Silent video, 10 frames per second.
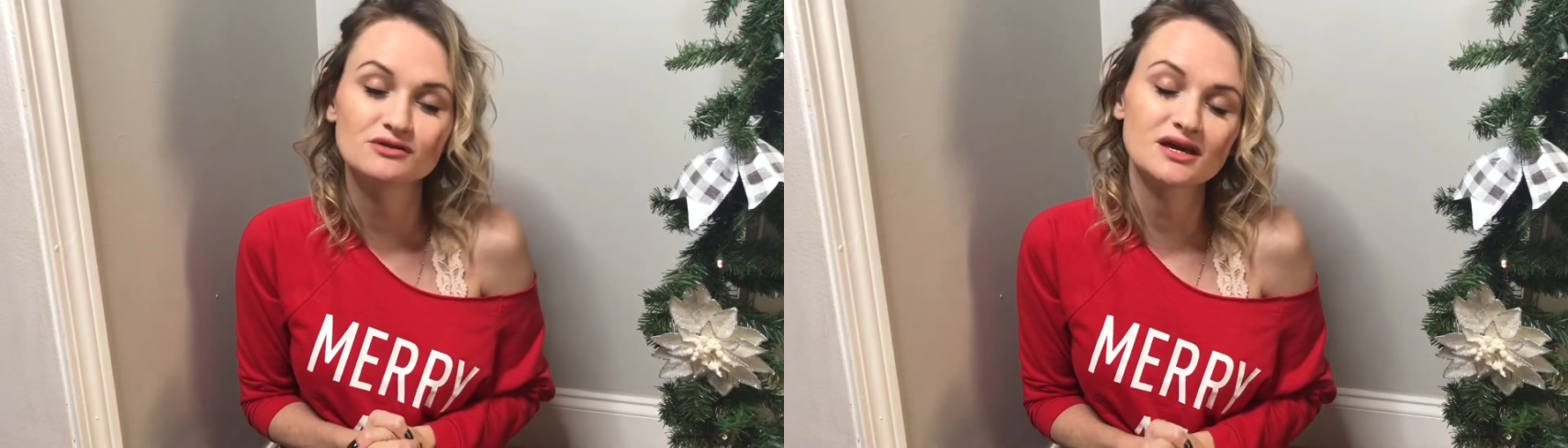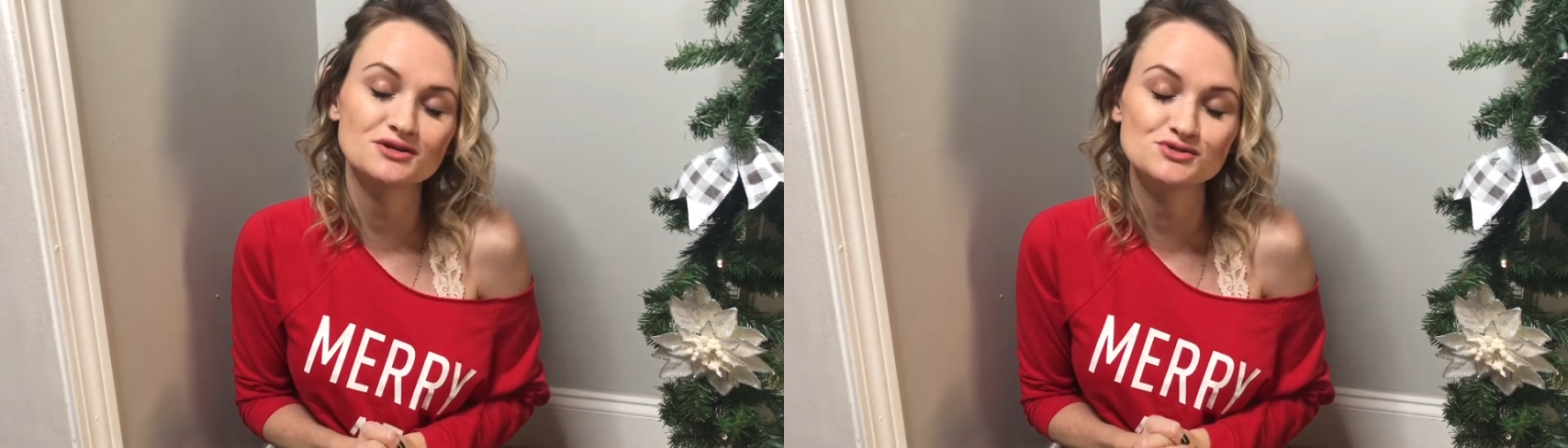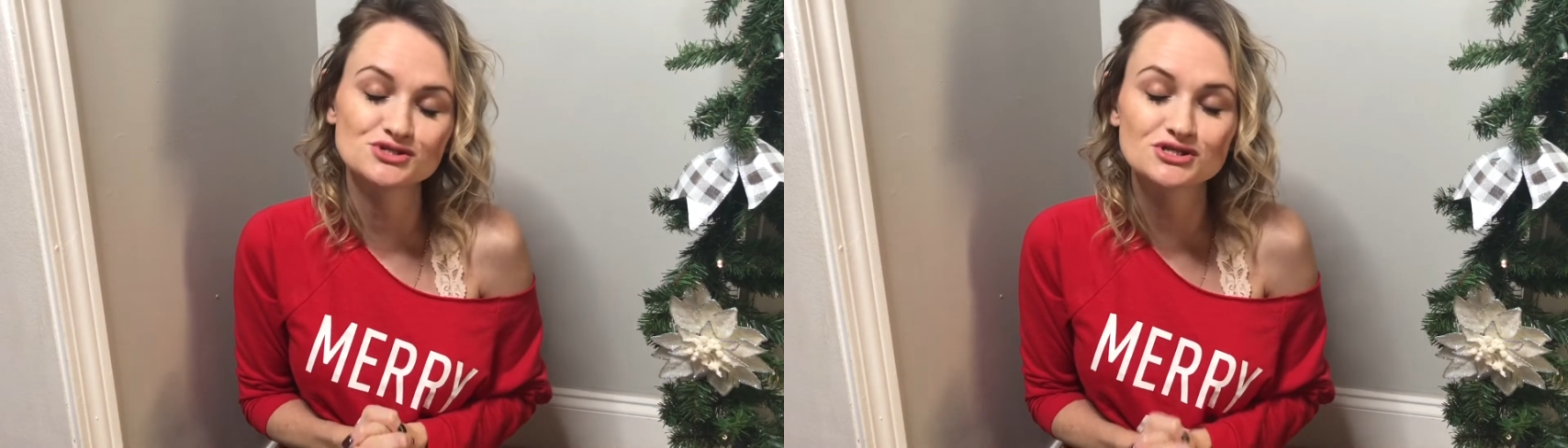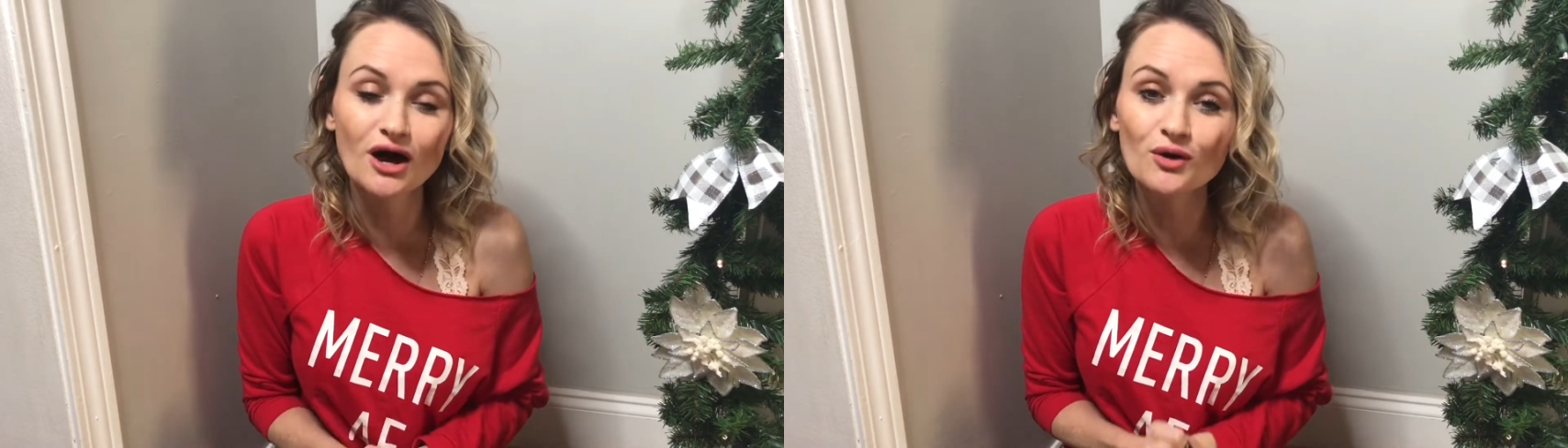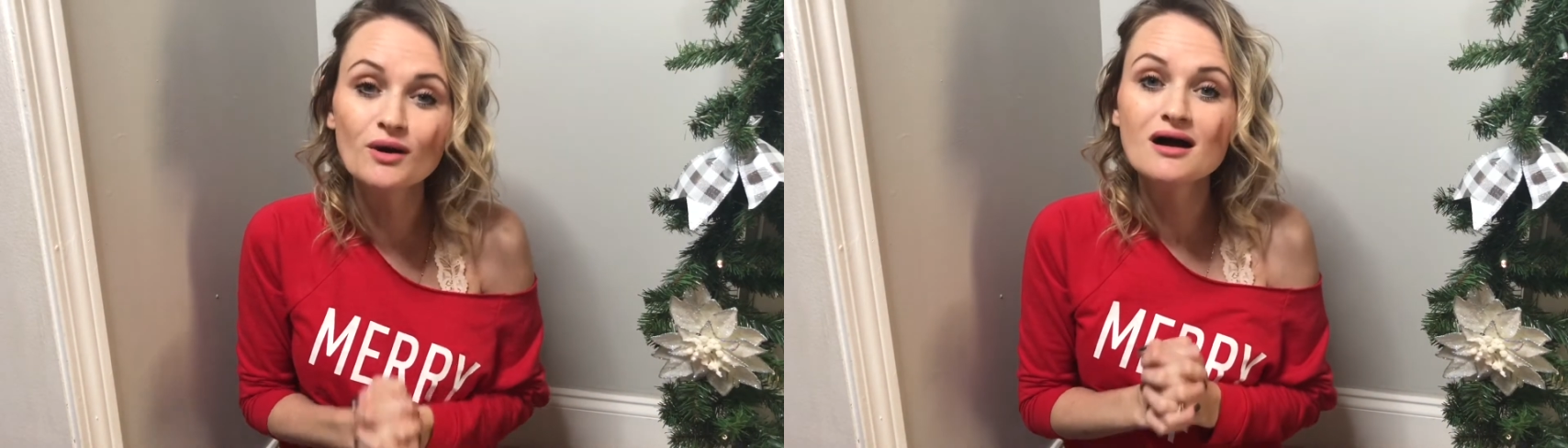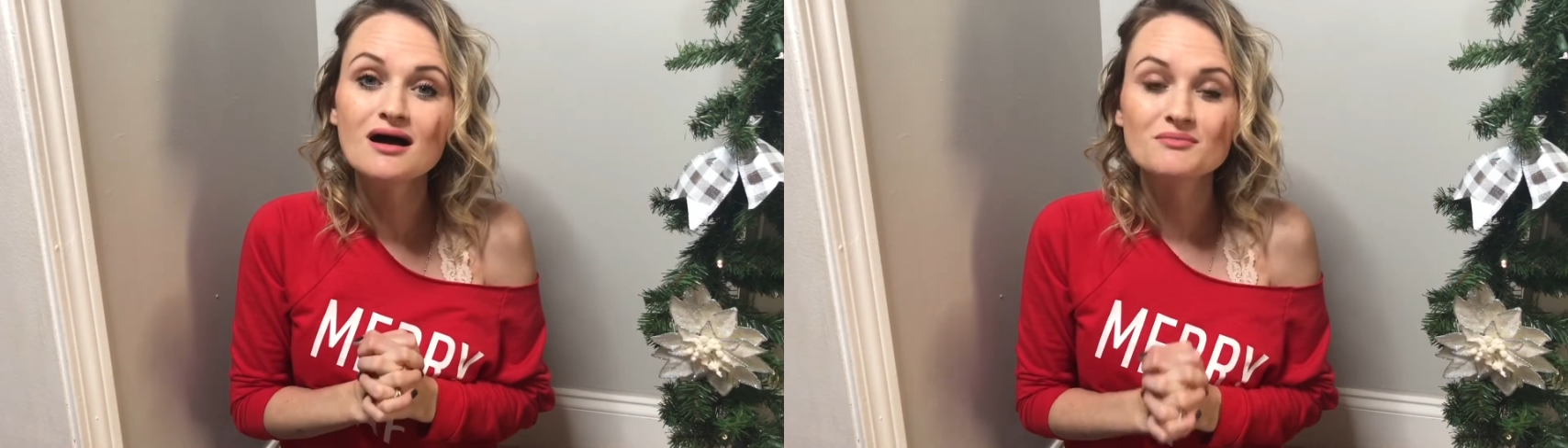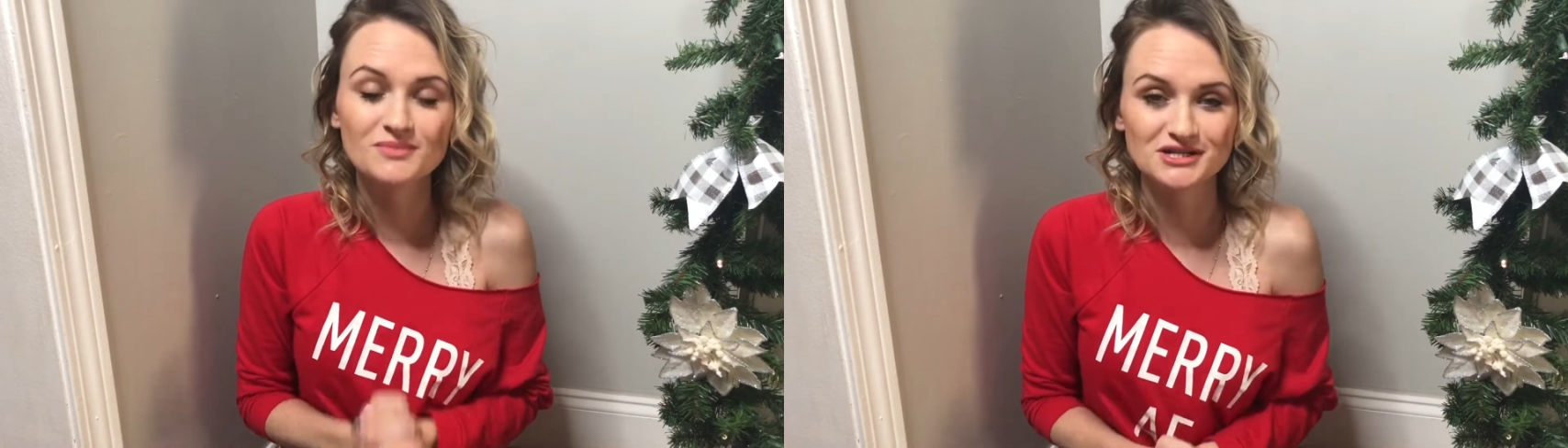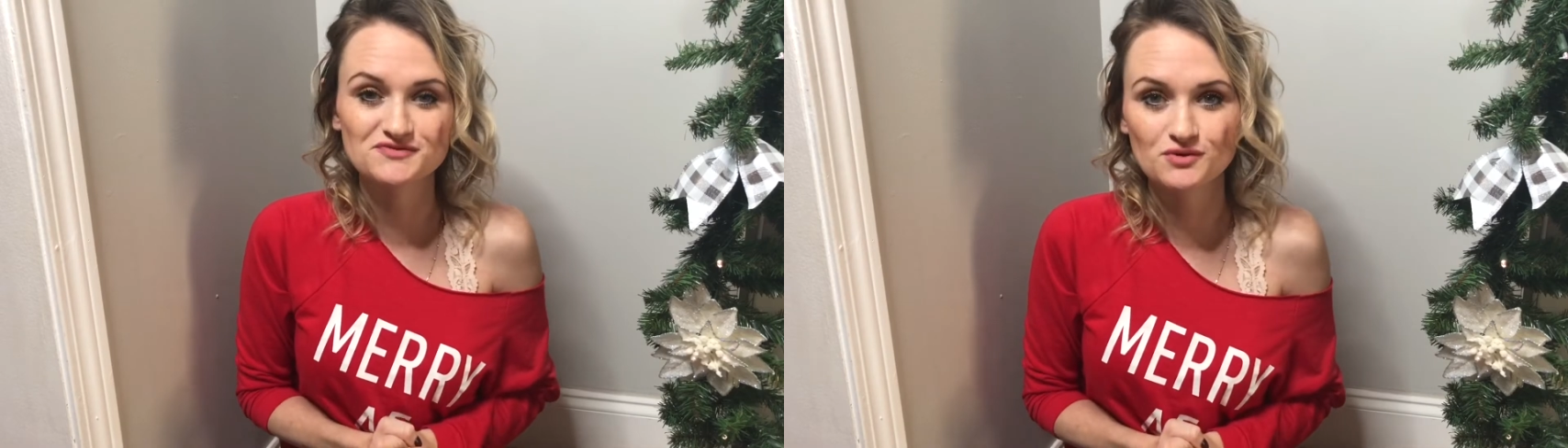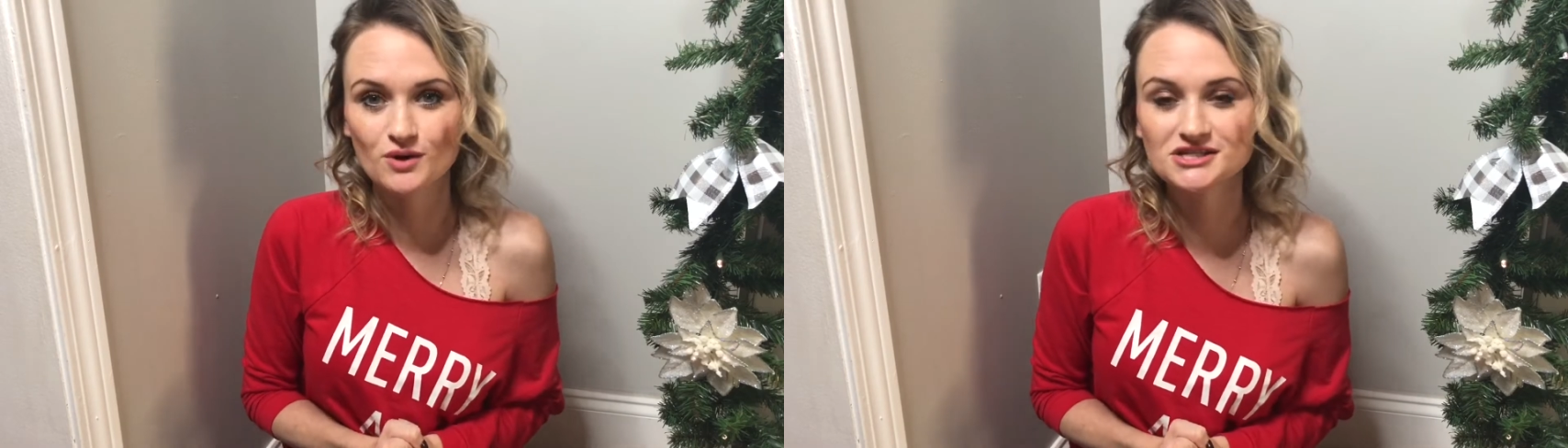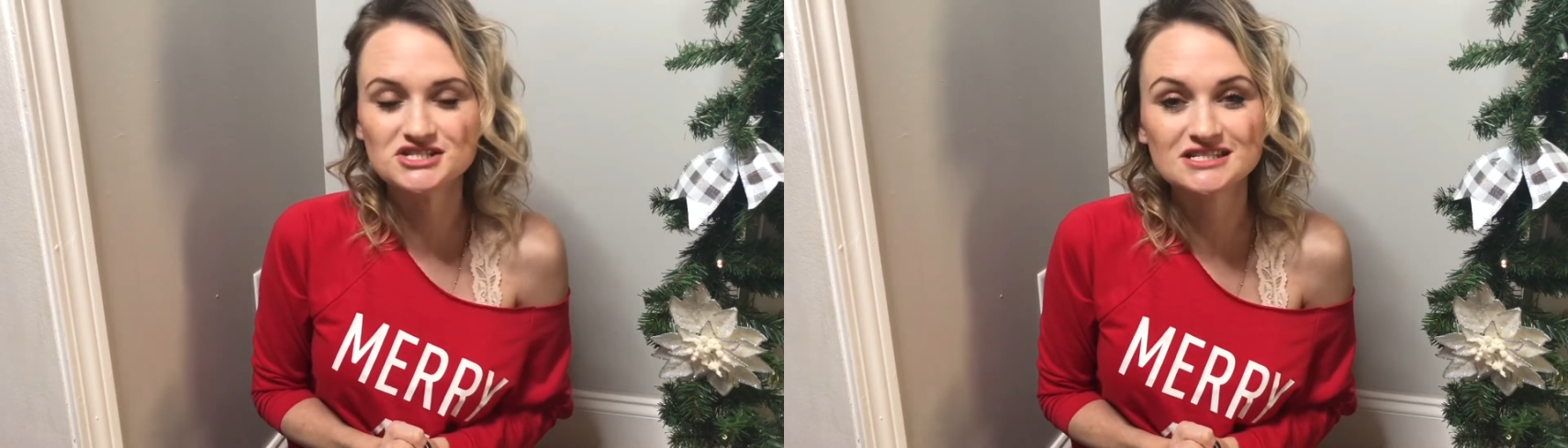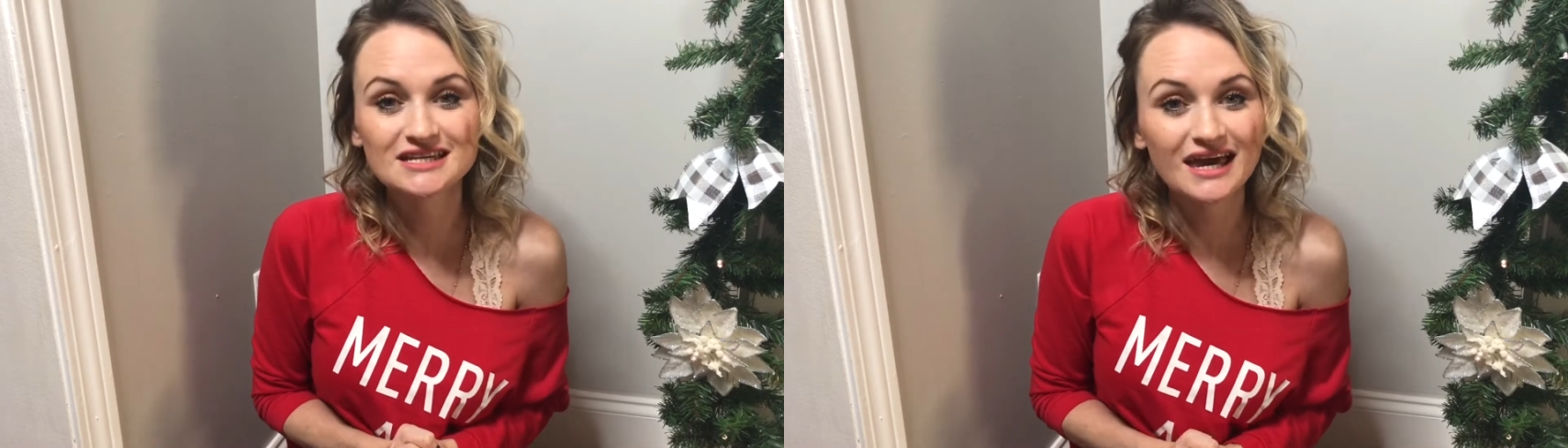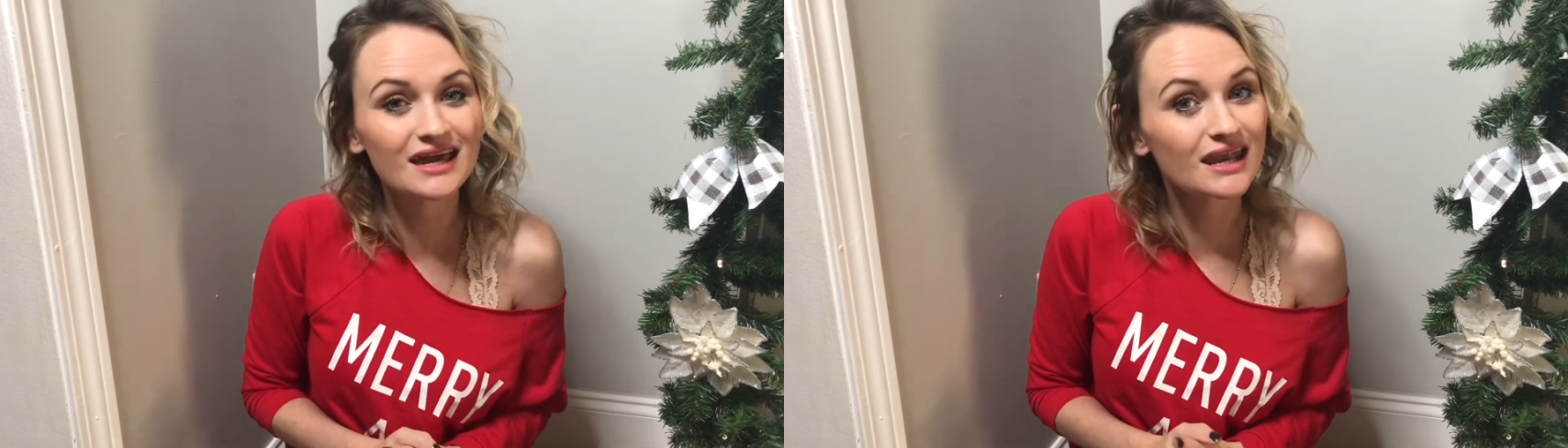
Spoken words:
Thank you so much for watching today,